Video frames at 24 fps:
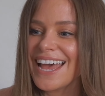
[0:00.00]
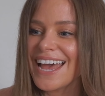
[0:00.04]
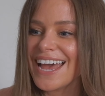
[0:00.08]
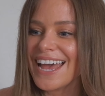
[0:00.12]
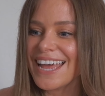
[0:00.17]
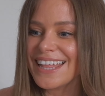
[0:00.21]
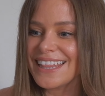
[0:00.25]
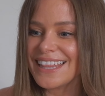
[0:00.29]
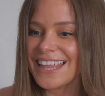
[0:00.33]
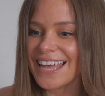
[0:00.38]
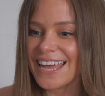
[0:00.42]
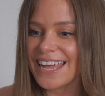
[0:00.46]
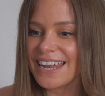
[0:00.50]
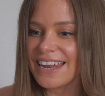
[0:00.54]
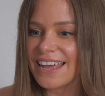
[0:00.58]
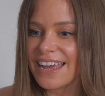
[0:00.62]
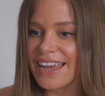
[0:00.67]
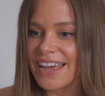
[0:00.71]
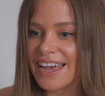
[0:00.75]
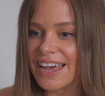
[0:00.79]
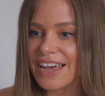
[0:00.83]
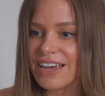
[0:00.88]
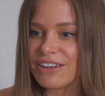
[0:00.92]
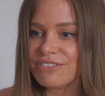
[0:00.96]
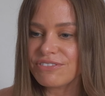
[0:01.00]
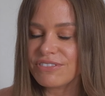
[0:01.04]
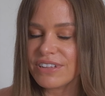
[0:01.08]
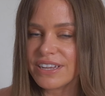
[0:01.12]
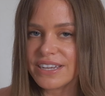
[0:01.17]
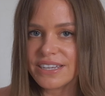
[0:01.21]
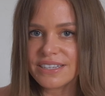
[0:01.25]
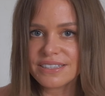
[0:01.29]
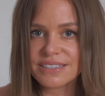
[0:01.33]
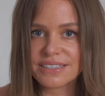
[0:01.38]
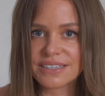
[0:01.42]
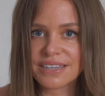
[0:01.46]
and then I have
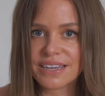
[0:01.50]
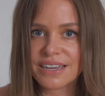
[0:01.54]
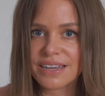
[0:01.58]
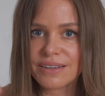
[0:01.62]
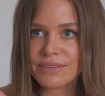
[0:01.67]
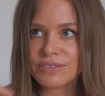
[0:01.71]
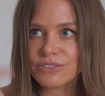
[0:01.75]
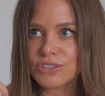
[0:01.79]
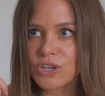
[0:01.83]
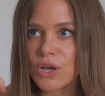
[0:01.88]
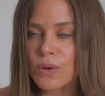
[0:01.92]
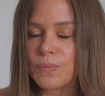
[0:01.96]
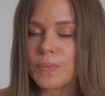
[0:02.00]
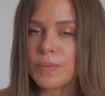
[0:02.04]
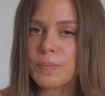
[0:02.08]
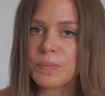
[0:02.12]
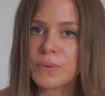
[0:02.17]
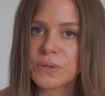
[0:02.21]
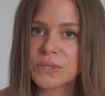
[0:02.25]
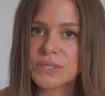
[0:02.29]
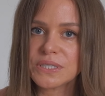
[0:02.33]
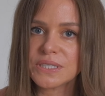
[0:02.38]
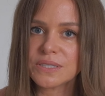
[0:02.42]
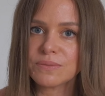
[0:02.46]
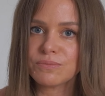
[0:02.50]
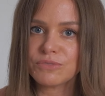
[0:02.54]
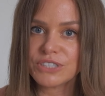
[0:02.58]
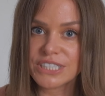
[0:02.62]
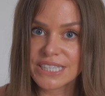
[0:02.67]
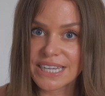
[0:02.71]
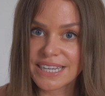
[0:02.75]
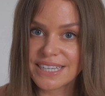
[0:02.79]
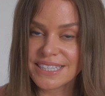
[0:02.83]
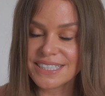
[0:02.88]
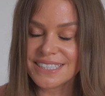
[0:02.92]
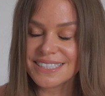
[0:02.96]
like uh, top and bottom
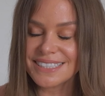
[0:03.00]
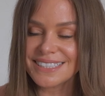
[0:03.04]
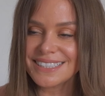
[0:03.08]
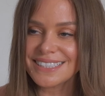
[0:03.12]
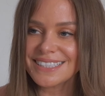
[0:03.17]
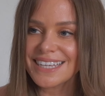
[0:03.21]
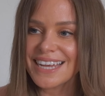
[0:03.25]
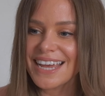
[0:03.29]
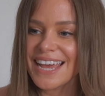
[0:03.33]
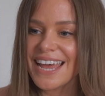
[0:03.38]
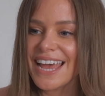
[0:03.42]
retainers,